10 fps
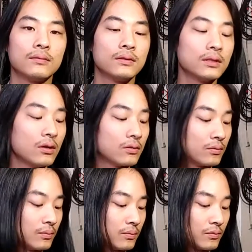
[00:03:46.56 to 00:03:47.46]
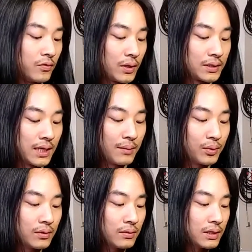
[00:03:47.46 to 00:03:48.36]
So, for
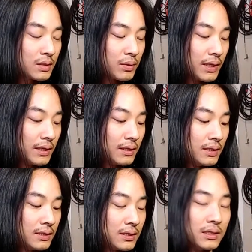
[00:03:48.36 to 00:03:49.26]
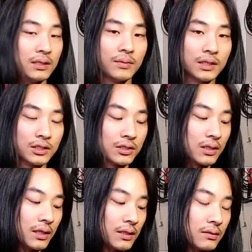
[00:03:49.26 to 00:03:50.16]
example, let's play the C major
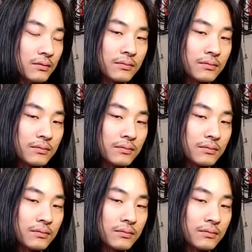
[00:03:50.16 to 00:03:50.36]
scale.